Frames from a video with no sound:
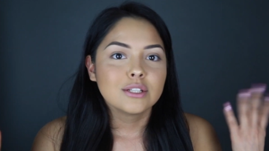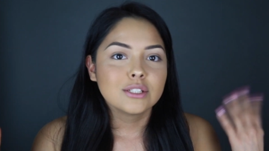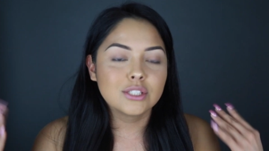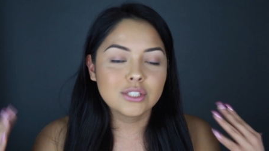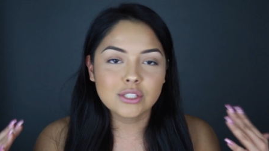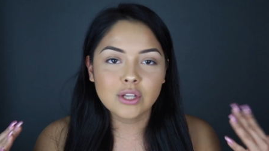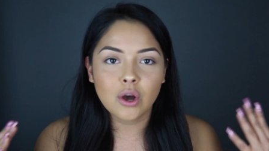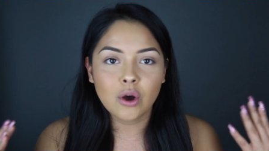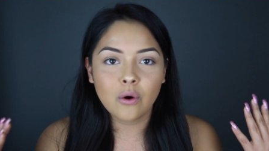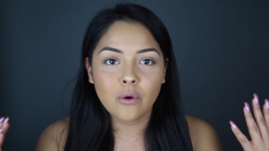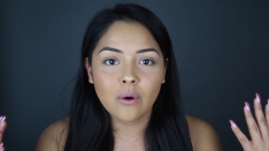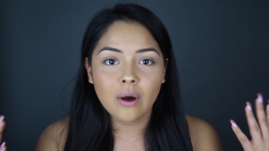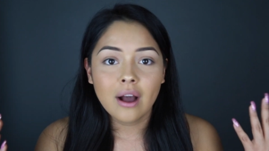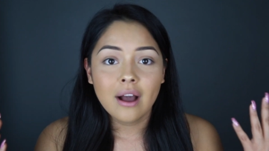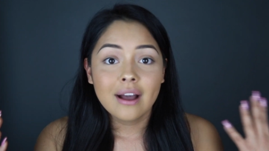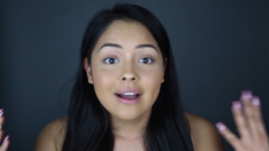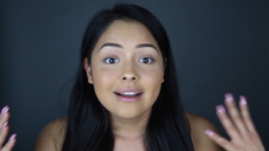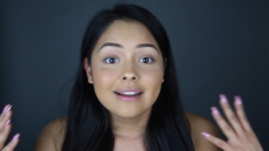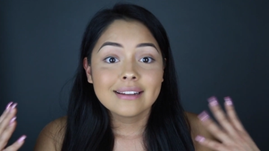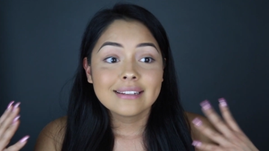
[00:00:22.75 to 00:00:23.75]
So
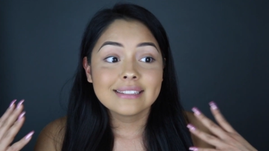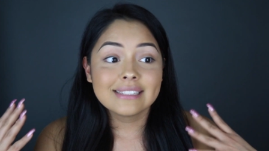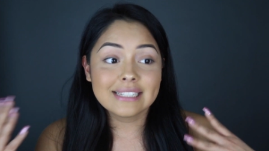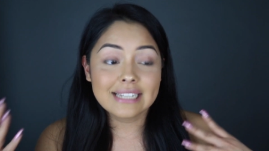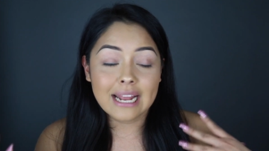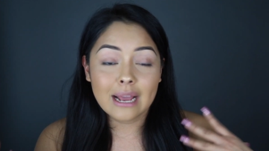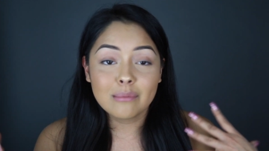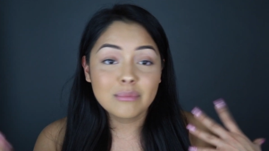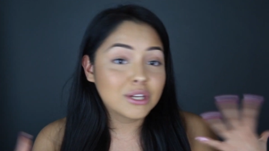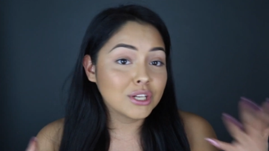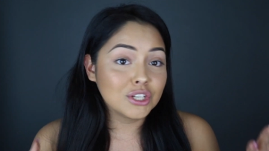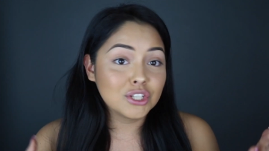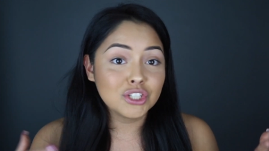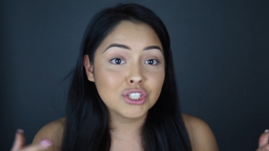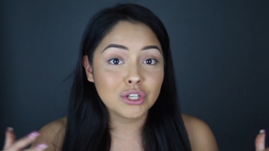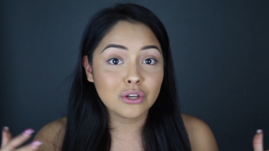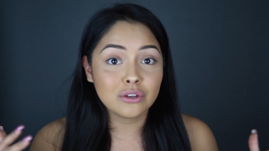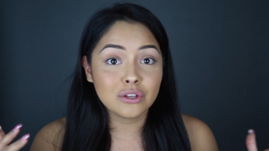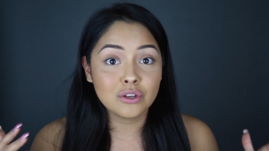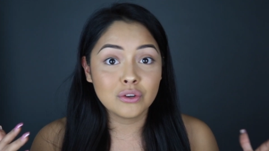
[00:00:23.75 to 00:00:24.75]
today I'm gonna
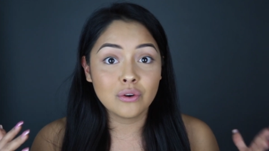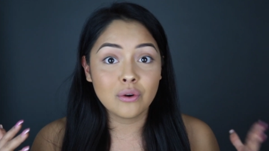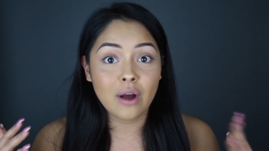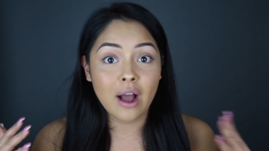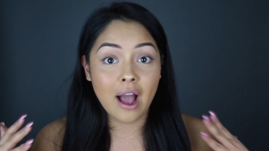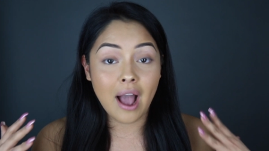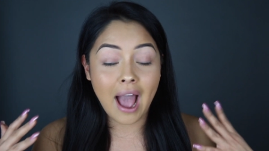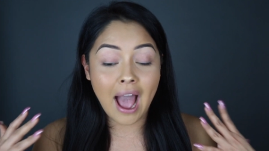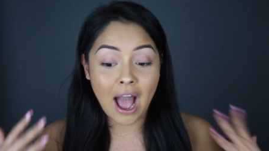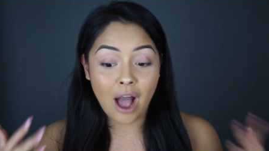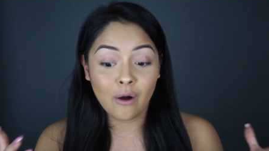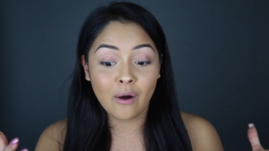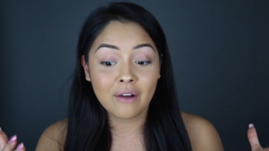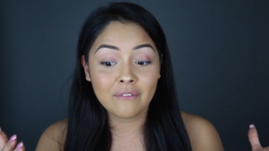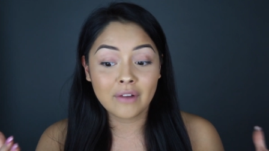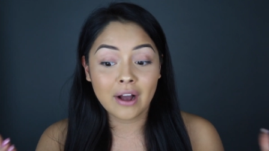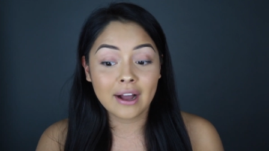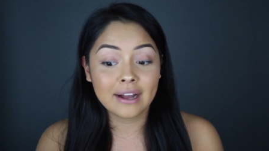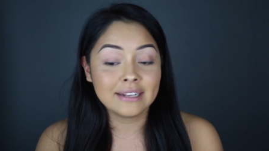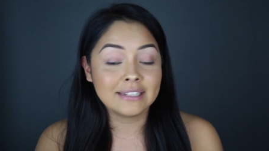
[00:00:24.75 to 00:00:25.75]
show you how
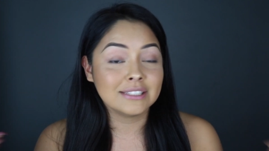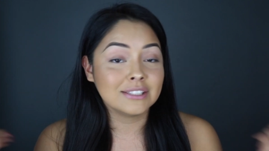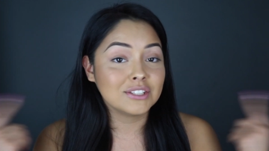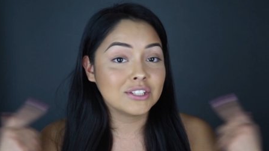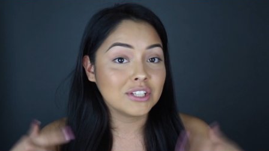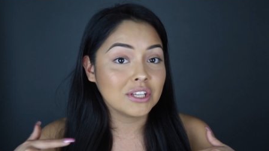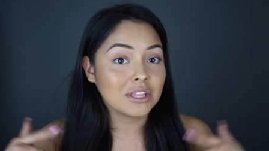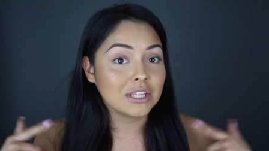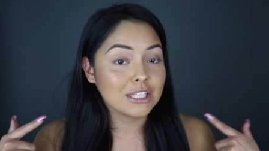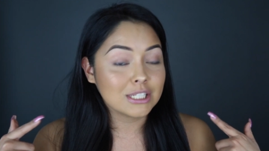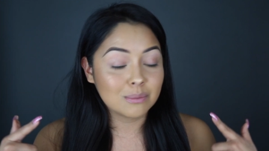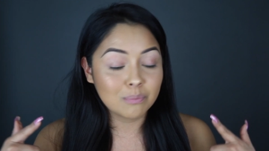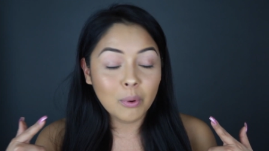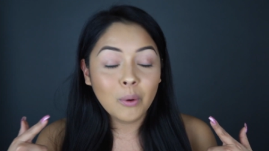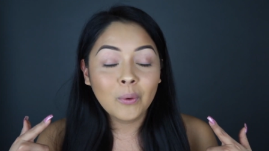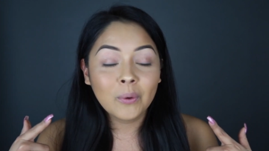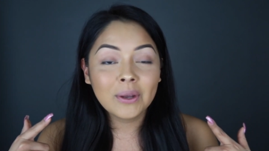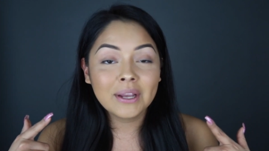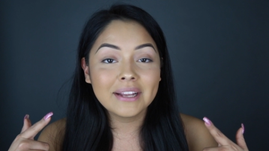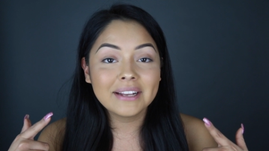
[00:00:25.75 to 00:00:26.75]
I've gotten to this
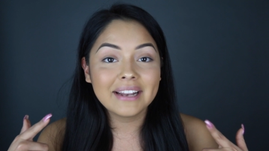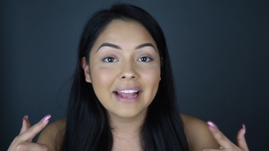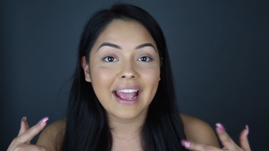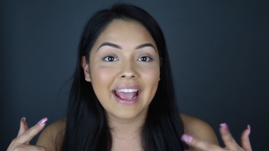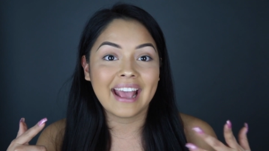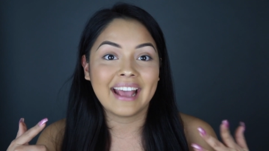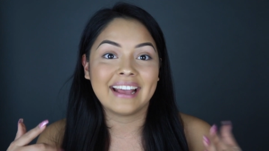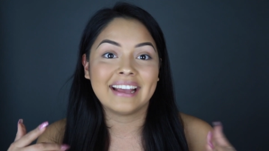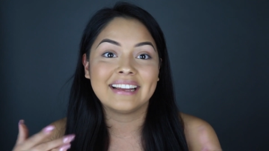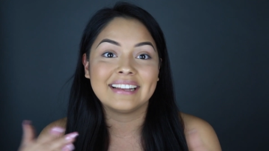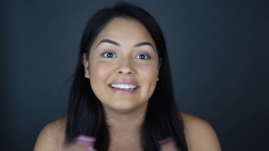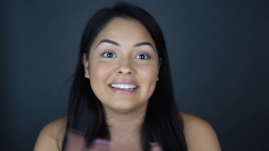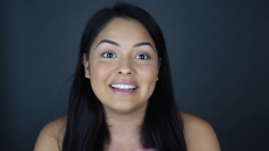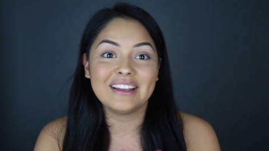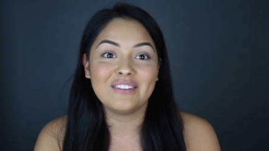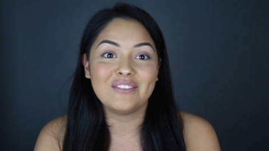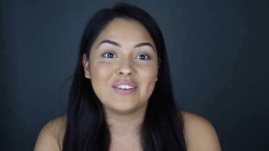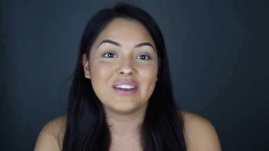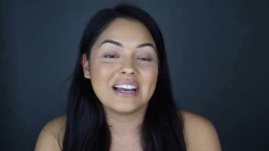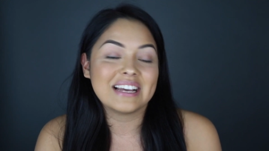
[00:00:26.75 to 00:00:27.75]
point, and
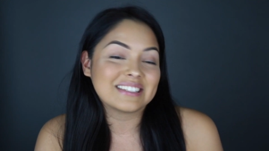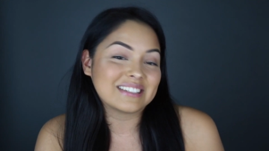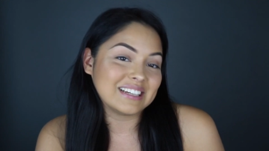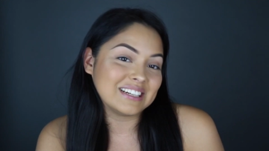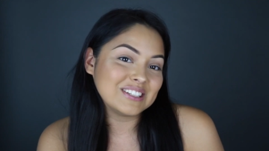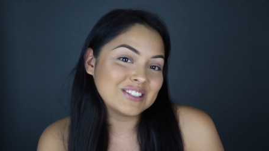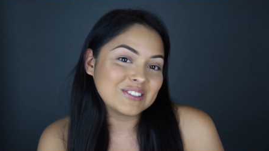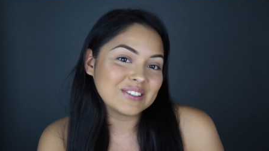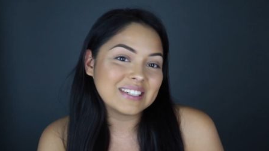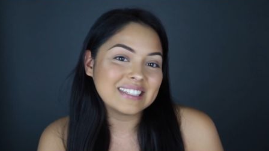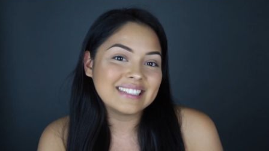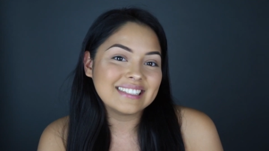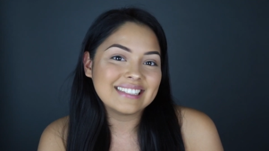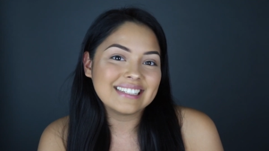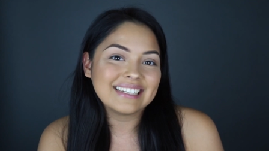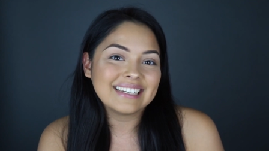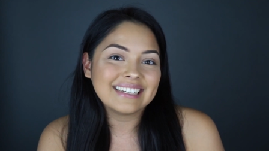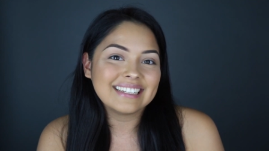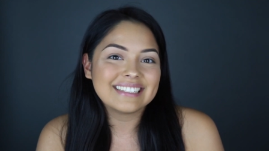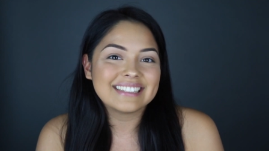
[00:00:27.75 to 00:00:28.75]
if you guys are
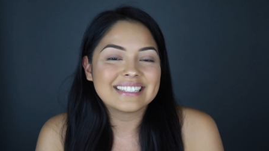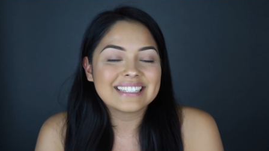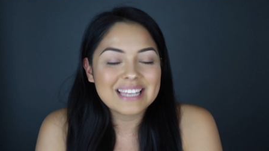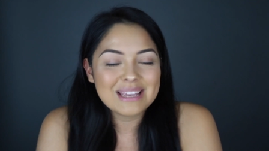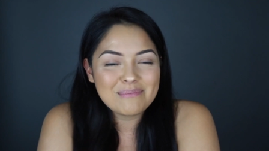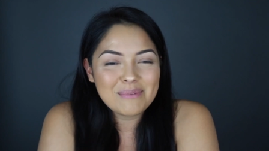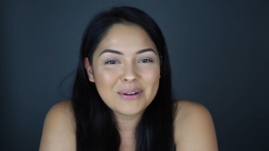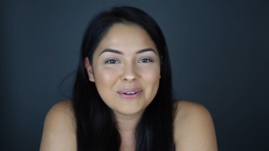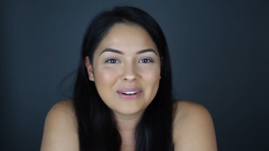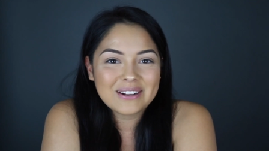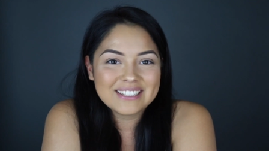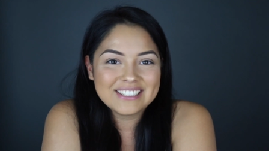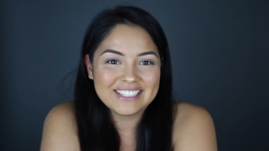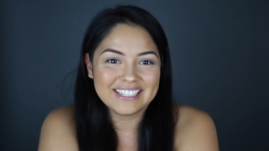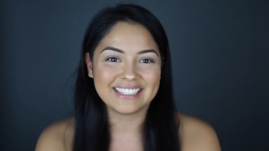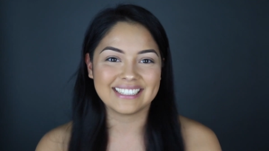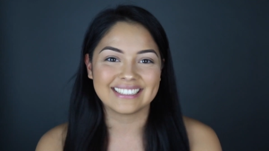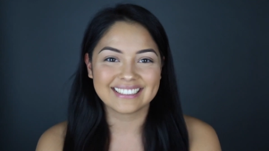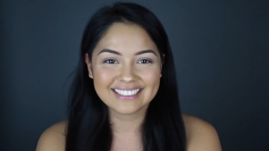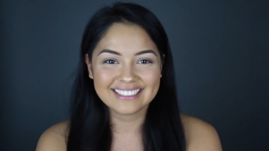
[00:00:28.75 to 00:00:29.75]
interested, just keep on
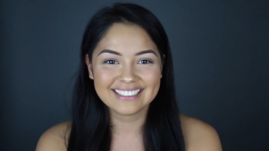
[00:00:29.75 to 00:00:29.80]
watching.